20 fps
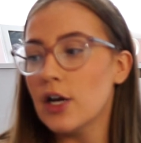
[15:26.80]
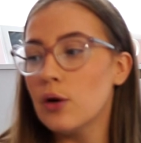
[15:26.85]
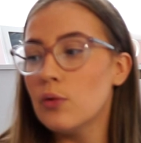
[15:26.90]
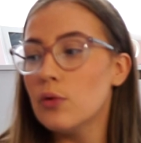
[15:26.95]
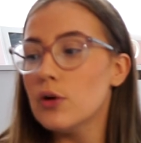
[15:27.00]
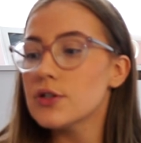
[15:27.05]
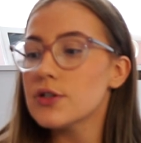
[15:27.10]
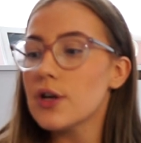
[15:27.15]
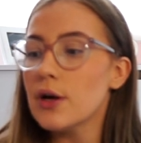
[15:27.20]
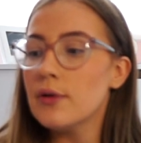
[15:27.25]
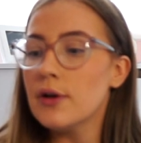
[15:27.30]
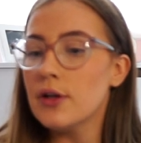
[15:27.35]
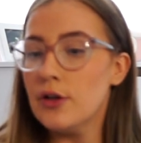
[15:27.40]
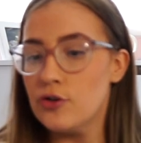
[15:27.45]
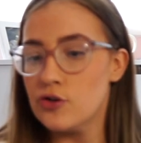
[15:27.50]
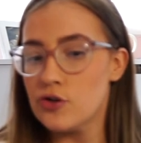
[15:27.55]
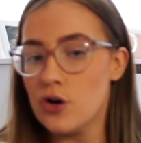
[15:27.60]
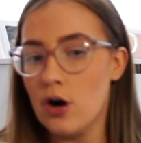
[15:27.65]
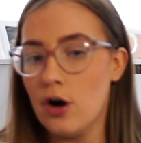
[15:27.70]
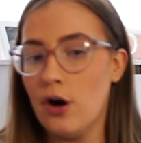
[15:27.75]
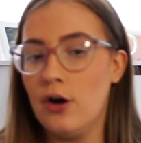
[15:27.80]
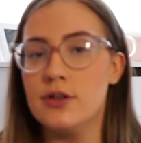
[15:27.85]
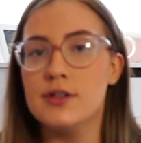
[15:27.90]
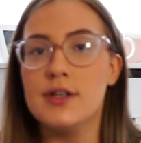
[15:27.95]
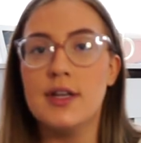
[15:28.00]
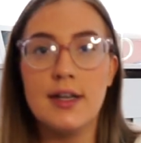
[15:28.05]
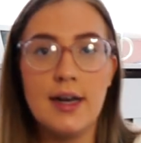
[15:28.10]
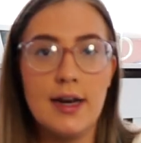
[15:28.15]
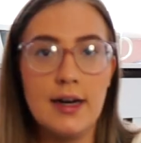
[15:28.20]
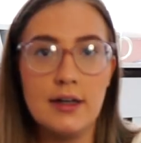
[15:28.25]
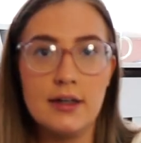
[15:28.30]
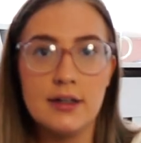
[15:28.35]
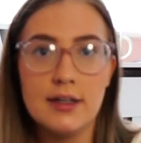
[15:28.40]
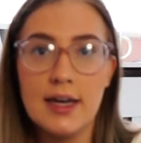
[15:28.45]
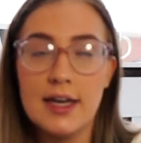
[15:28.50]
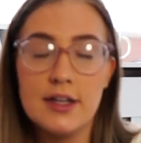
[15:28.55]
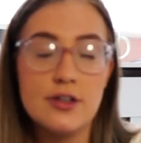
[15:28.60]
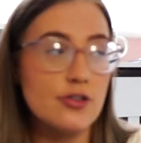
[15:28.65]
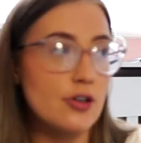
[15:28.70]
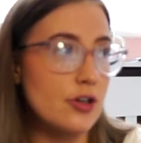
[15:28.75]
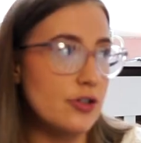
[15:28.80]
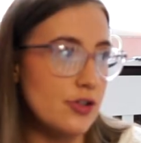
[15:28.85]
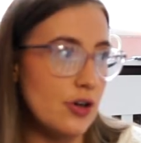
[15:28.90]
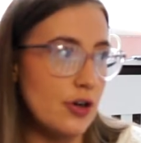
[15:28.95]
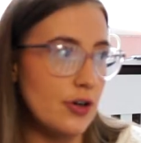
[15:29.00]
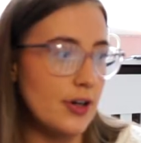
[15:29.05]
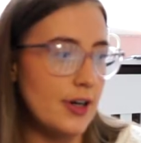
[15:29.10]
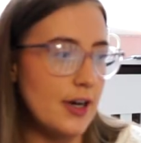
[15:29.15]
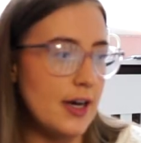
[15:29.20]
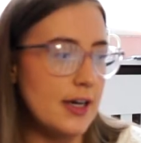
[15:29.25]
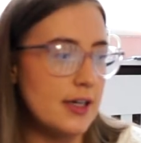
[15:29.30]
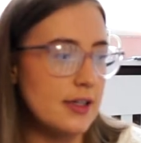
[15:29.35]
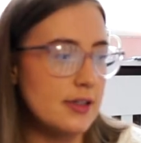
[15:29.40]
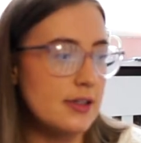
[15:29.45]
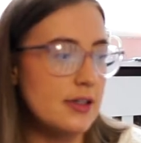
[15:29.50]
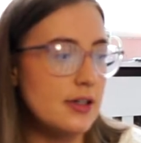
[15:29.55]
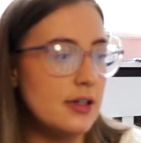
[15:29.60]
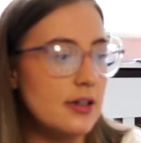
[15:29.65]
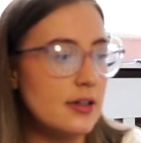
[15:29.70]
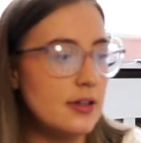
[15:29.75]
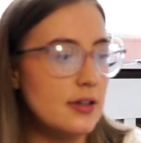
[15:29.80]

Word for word: I know what's going in the drawers and then get the drawers organised.